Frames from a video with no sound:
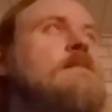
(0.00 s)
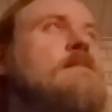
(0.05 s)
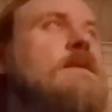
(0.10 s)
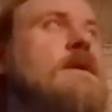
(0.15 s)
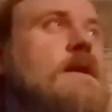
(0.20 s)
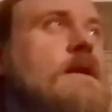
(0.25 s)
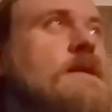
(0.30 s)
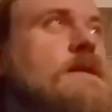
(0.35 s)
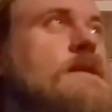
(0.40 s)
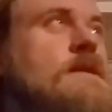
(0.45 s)

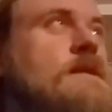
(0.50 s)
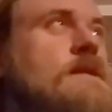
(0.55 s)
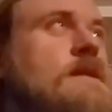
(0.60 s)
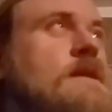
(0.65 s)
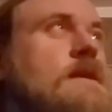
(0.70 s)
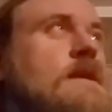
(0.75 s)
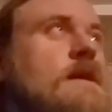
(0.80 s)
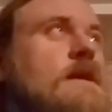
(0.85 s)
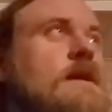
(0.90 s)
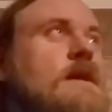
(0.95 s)
because
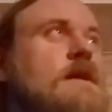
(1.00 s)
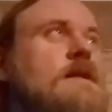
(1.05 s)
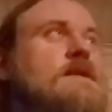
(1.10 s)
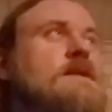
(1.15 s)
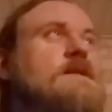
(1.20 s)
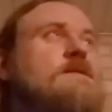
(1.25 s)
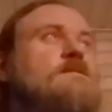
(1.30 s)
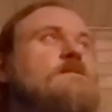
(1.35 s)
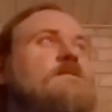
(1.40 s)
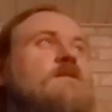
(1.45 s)

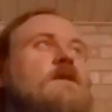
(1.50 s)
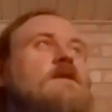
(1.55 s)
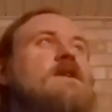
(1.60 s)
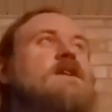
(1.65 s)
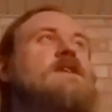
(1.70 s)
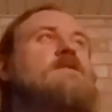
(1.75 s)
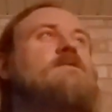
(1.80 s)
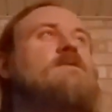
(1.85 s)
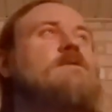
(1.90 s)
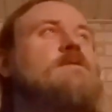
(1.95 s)
it's very
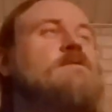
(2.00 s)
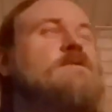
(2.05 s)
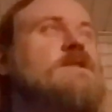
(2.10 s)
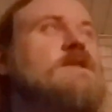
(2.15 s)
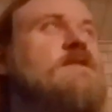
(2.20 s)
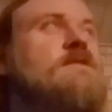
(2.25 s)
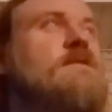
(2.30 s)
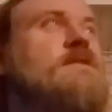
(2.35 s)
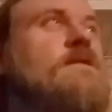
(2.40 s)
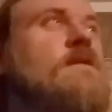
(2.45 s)
difficult
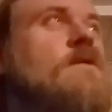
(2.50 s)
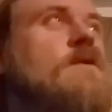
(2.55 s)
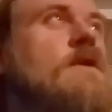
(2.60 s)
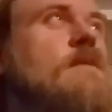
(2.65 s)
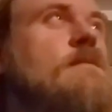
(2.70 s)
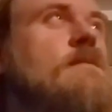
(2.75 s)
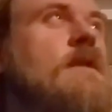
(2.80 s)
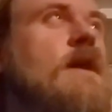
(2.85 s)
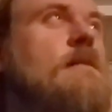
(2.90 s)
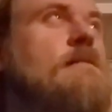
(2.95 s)
to
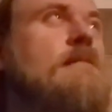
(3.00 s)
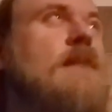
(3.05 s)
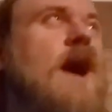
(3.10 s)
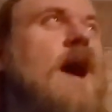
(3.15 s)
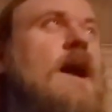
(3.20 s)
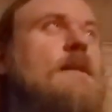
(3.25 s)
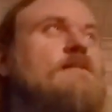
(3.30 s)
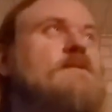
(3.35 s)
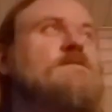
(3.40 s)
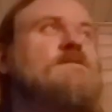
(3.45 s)
form a
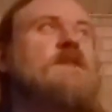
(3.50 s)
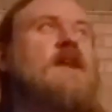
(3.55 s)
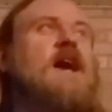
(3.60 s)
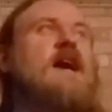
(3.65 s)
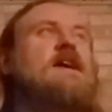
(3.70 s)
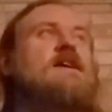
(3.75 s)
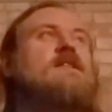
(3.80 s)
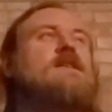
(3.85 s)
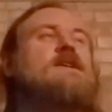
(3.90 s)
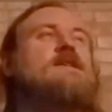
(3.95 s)
mob of
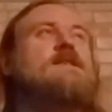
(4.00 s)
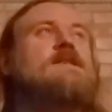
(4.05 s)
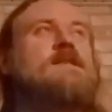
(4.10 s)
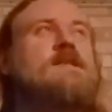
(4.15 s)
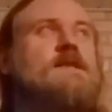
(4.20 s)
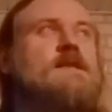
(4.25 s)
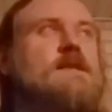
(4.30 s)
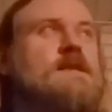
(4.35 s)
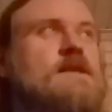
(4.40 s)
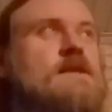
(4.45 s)

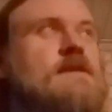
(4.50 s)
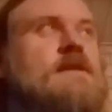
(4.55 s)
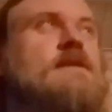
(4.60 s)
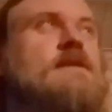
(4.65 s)
nihilists.